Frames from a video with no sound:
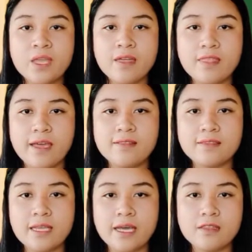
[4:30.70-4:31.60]
The
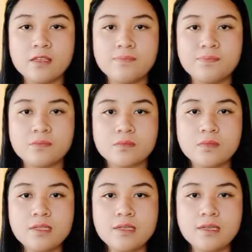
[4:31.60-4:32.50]
intent
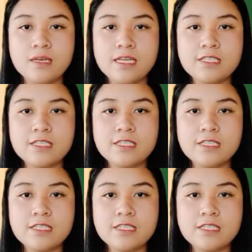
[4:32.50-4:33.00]
is